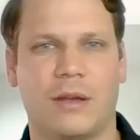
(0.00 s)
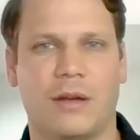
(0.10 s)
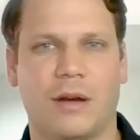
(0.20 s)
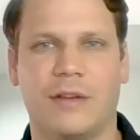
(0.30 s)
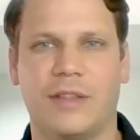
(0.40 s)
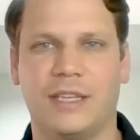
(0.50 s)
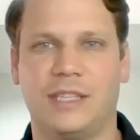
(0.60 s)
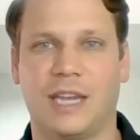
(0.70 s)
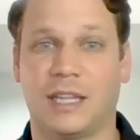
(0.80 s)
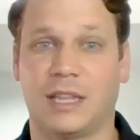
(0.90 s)
Are they
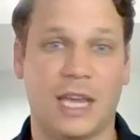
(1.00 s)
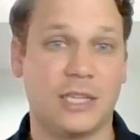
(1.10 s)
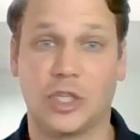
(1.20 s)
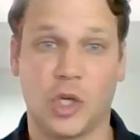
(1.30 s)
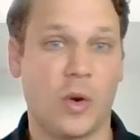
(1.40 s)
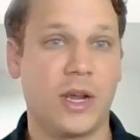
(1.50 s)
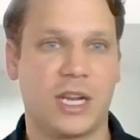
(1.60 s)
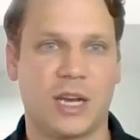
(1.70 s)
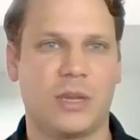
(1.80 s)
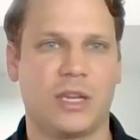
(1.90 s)
saying that they enjoy
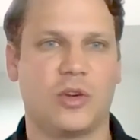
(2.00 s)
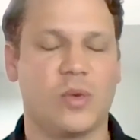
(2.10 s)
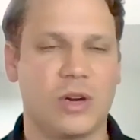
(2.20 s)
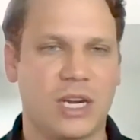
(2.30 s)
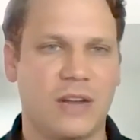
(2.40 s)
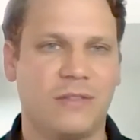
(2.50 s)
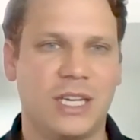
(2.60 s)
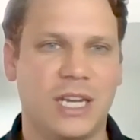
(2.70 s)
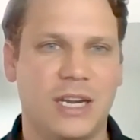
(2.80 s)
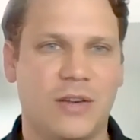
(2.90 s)
coming into work every
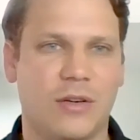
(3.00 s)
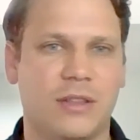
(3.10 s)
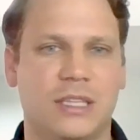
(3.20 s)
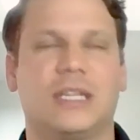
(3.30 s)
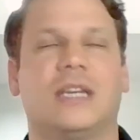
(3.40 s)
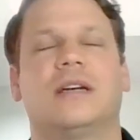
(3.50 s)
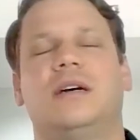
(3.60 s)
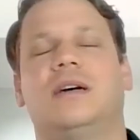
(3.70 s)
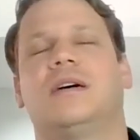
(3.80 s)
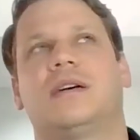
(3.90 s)
day, or are they saying,
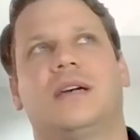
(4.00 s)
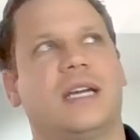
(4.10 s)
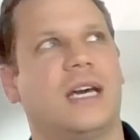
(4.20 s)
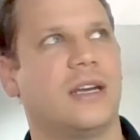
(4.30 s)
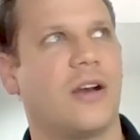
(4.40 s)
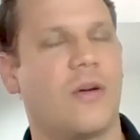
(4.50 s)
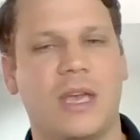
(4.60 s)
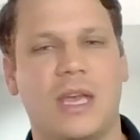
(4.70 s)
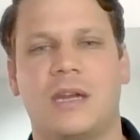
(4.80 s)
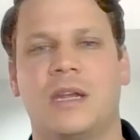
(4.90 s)
ugh, I got to go
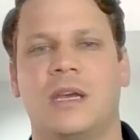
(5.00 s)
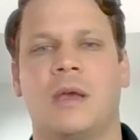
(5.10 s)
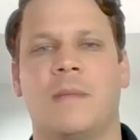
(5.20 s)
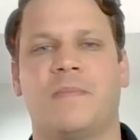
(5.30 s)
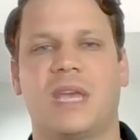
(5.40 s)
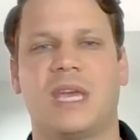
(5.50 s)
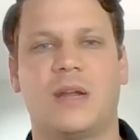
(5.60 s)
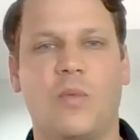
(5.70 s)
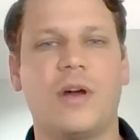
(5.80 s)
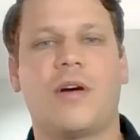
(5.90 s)
in? And
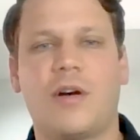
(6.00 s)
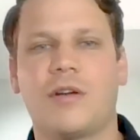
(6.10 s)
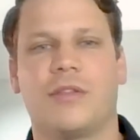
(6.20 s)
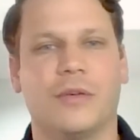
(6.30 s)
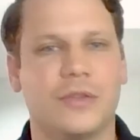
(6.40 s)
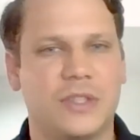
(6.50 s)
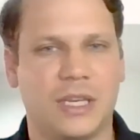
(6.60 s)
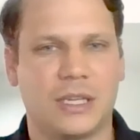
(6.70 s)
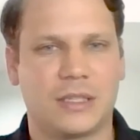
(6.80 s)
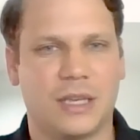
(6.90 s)
then what are those
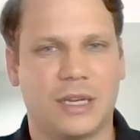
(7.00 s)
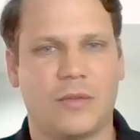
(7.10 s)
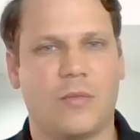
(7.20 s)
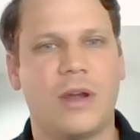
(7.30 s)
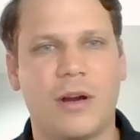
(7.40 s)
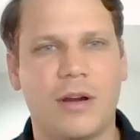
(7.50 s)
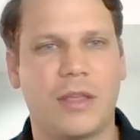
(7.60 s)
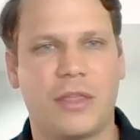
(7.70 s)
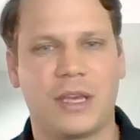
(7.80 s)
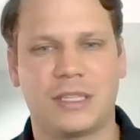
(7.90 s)
things? Like, what are the
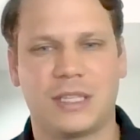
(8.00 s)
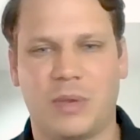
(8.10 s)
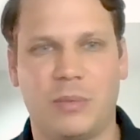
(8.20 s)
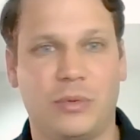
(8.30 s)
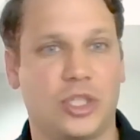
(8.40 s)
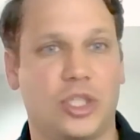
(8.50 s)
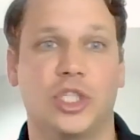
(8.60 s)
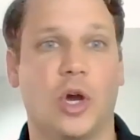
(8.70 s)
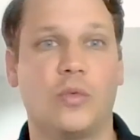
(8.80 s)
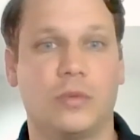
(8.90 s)
things that people just
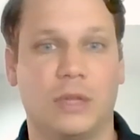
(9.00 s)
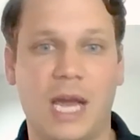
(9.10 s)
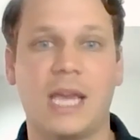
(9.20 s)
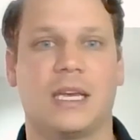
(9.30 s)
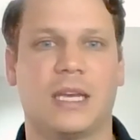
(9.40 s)
don't like?